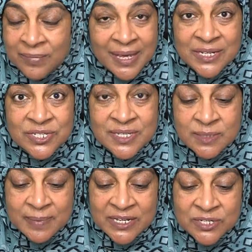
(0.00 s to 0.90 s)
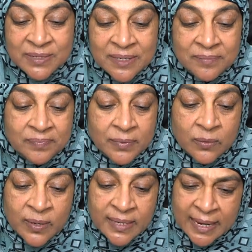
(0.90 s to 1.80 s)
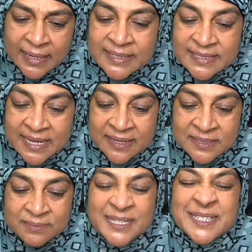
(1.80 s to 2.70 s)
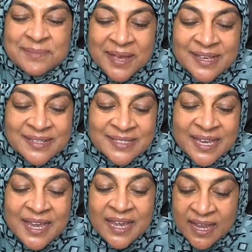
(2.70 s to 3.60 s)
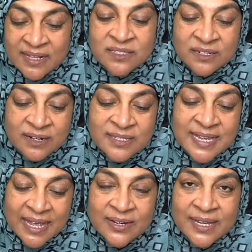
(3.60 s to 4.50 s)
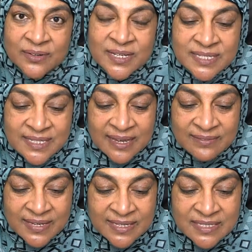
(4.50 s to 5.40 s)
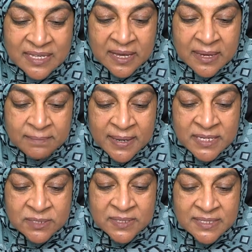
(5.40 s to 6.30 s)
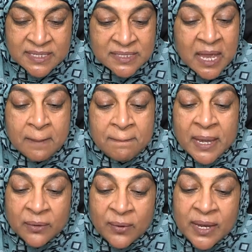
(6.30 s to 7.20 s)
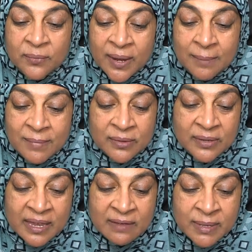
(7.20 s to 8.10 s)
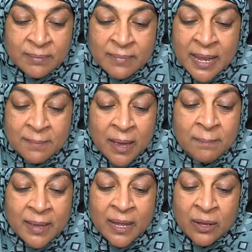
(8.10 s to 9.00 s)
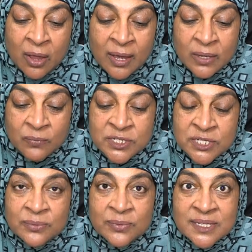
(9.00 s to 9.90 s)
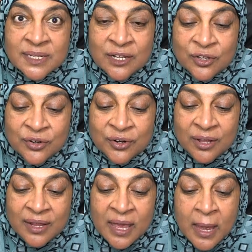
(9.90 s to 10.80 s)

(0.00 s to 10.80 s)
much? Says Benjamin. When Natalie tells him, he smiles and starts counting out his savings. Benjamin says, my great-grandmother gave my mom a locket when she was a little girl,